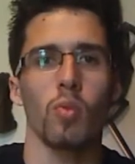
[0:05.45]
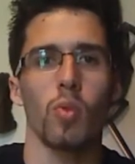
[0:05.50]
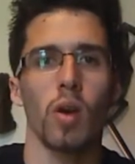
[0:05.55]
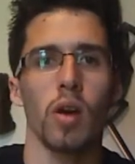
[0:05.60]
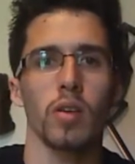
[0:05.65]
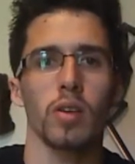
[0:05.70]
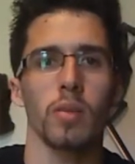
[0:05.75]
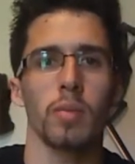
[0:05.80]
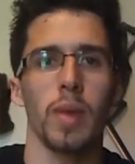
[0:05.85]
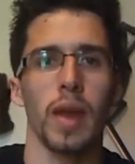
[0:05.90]

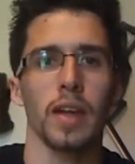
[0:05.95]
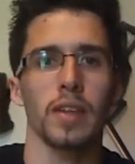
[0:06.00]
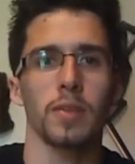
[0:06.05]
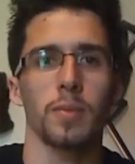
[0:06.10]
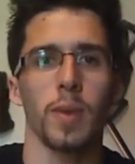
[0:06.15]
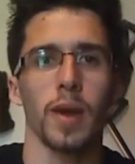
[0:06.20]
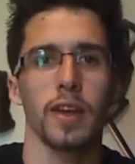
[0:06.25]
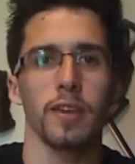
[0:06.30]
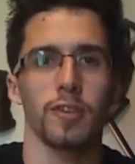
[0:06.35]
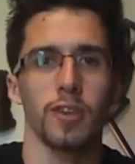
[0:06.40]
Welcome back to
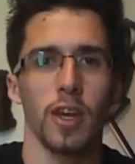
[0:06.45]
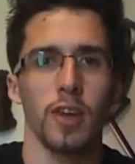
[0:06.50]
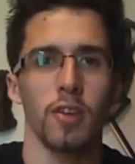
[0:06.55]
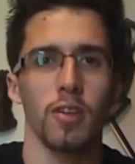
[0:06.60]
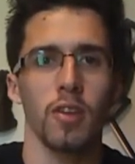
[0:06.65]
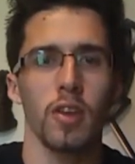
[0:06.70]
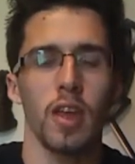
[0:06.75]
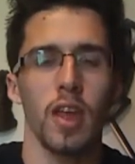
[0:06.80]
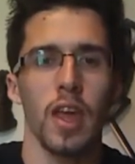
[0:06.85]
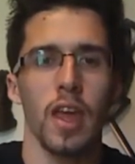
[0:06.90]
my
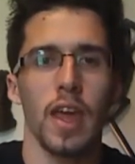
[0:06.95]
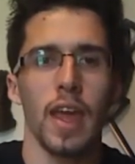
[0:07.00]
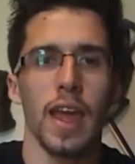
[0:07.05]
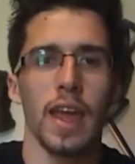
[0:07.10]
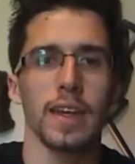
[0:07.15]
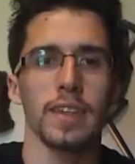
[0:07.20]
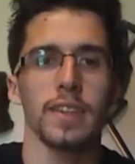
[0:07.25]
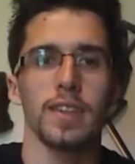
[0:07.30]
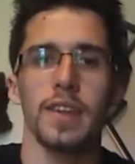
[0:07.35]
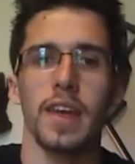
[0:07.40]
channel,
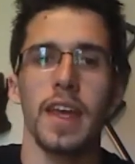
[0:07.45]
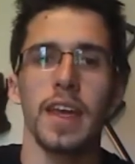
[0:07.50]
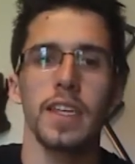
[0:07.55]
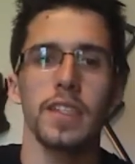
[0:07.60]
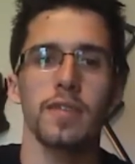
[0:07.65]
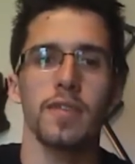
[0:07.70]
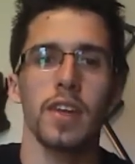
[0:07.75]
and today's